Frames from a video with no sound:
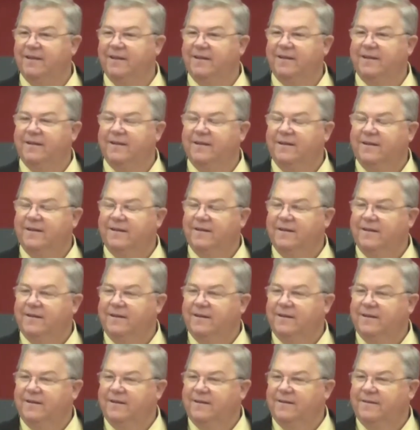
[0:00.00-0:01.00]

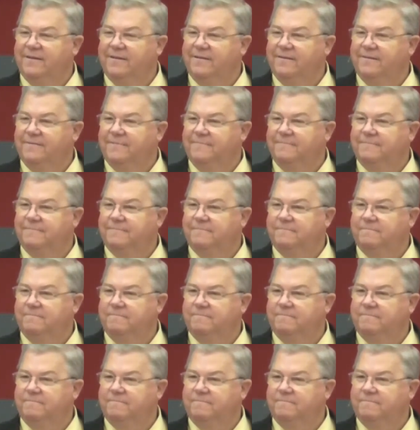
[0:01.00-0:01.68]
Nobody speaks.